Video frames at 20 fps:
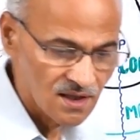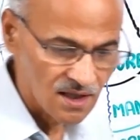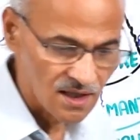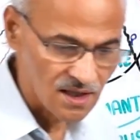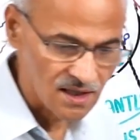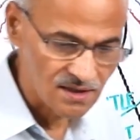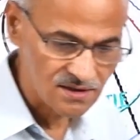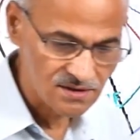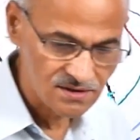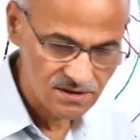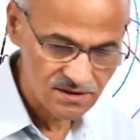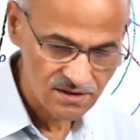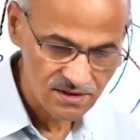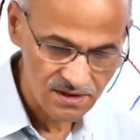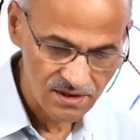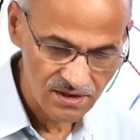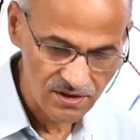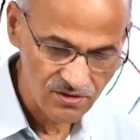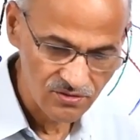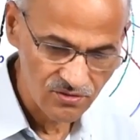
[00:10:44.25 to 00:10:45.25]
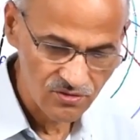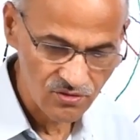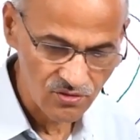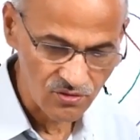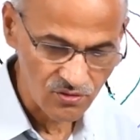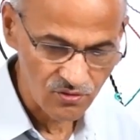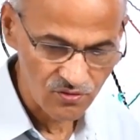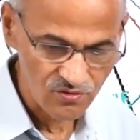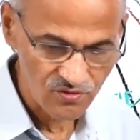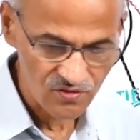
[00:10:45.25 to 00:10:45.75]
As you
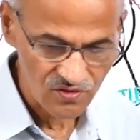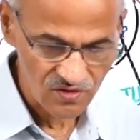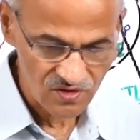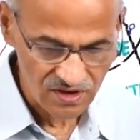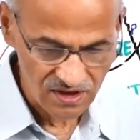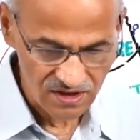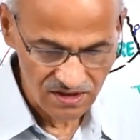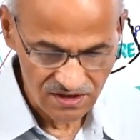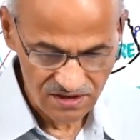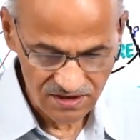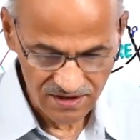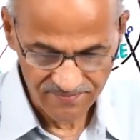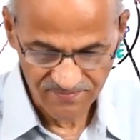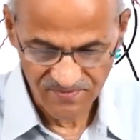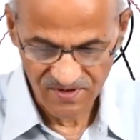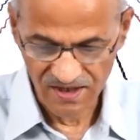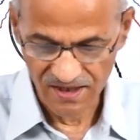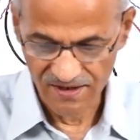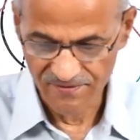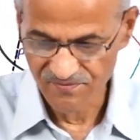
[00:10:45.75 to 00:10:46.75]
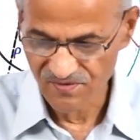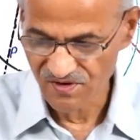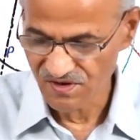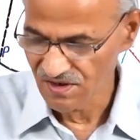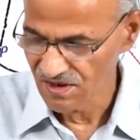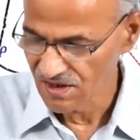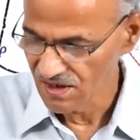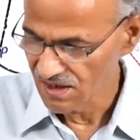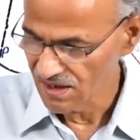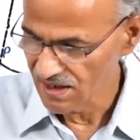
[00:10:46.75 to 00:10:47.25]
know that sometimes
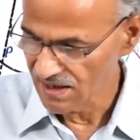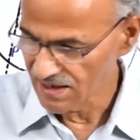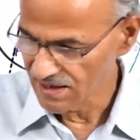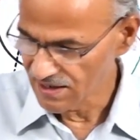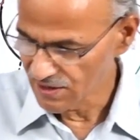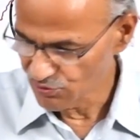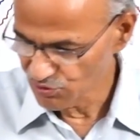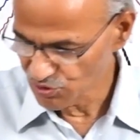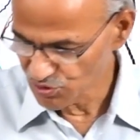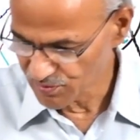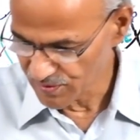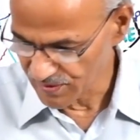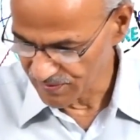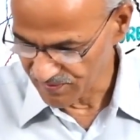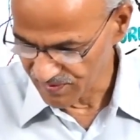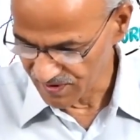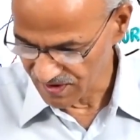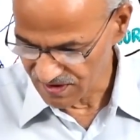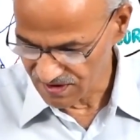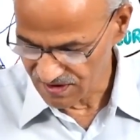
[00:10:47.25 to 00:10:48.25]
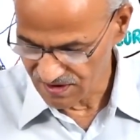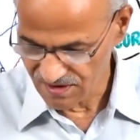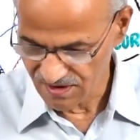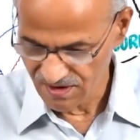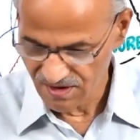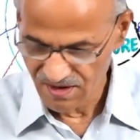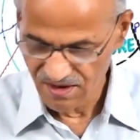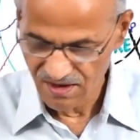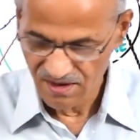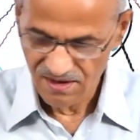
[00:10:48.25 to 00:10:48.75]
in newspapers
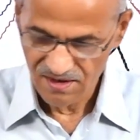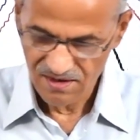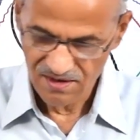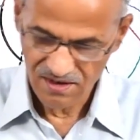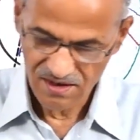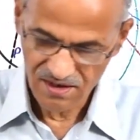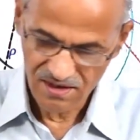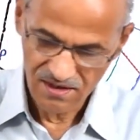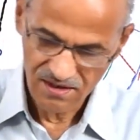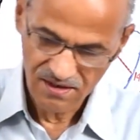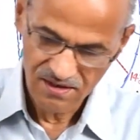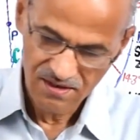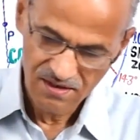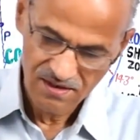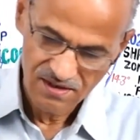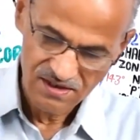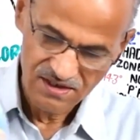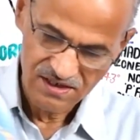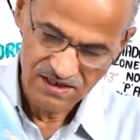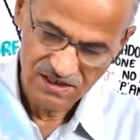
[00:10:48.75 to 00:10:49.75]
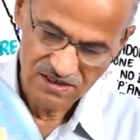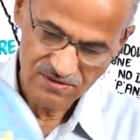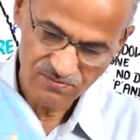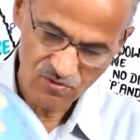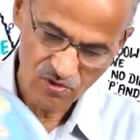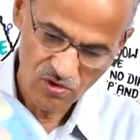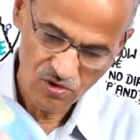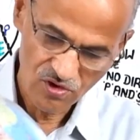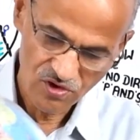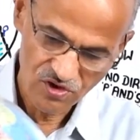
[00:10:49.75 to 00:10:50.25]
the
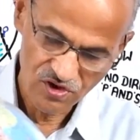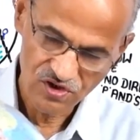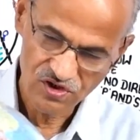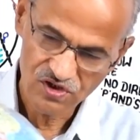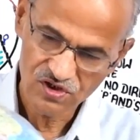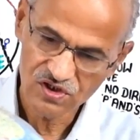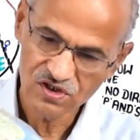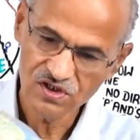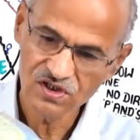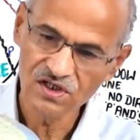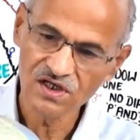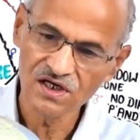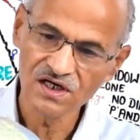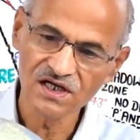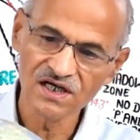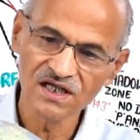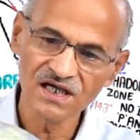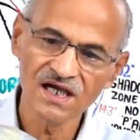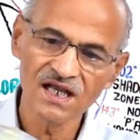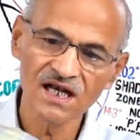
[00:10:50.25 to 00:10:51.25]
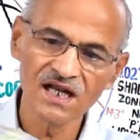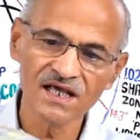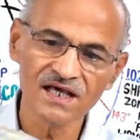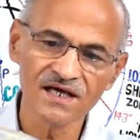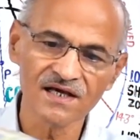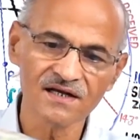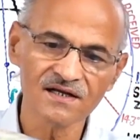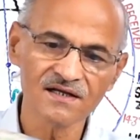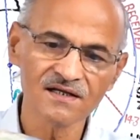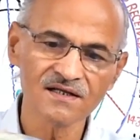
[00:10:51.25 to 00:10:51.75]
seismologists
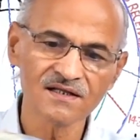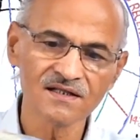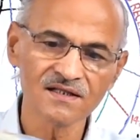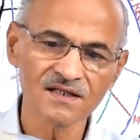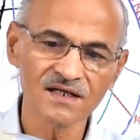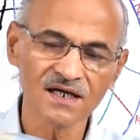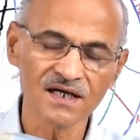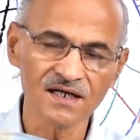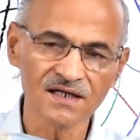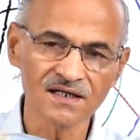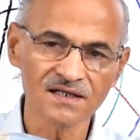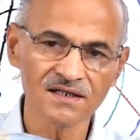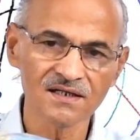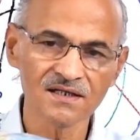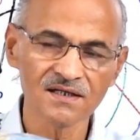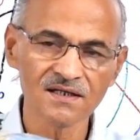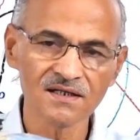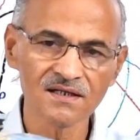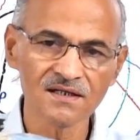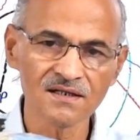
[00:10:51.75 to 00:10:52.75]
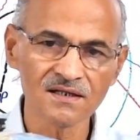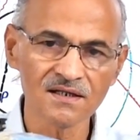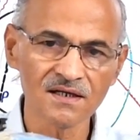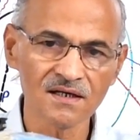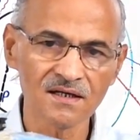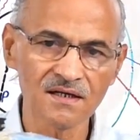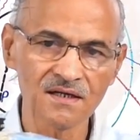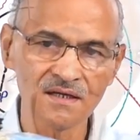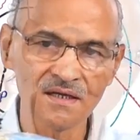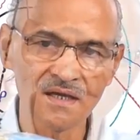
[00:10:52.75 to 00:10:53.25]
declare that
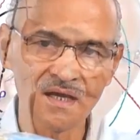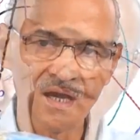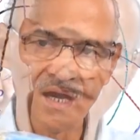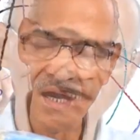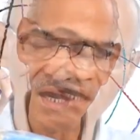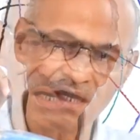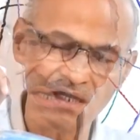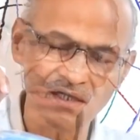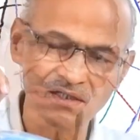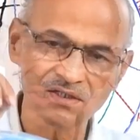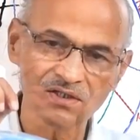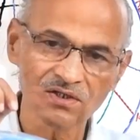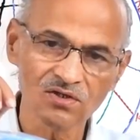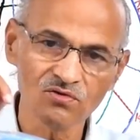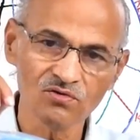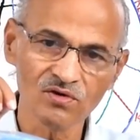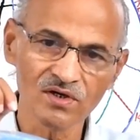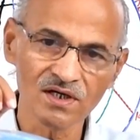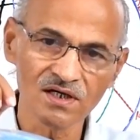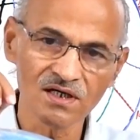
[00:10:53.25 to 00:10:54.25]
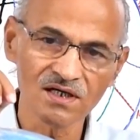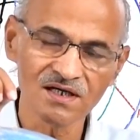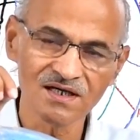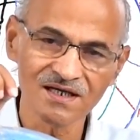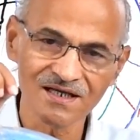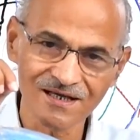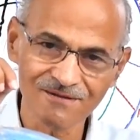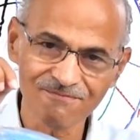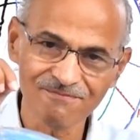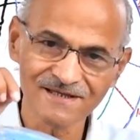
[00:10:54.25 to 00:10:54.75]
the
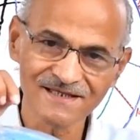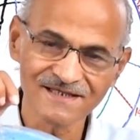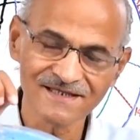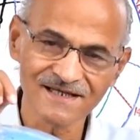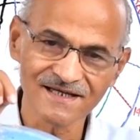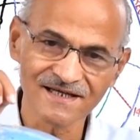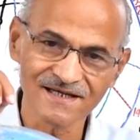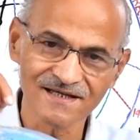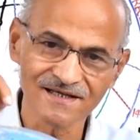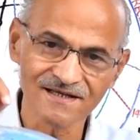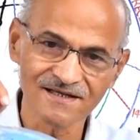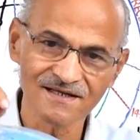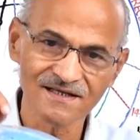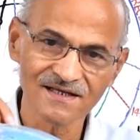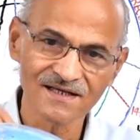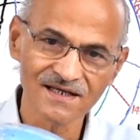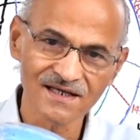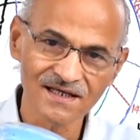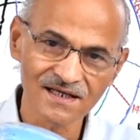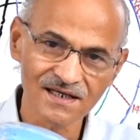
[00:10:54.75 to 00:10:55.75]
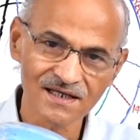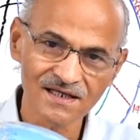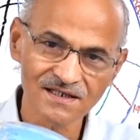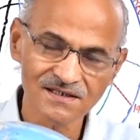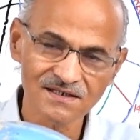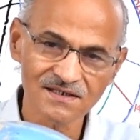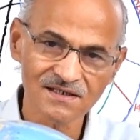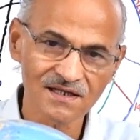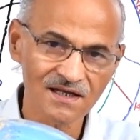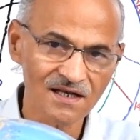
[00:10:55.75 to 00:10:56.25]
earthquake epicenter
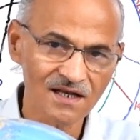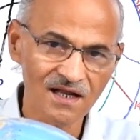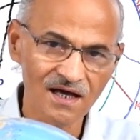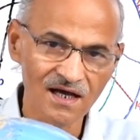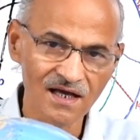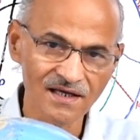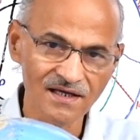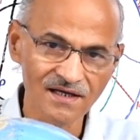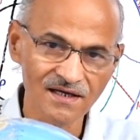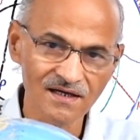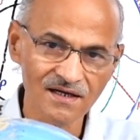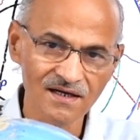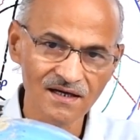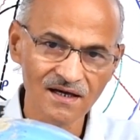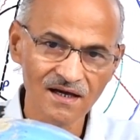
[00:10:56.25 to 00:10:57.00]
is lying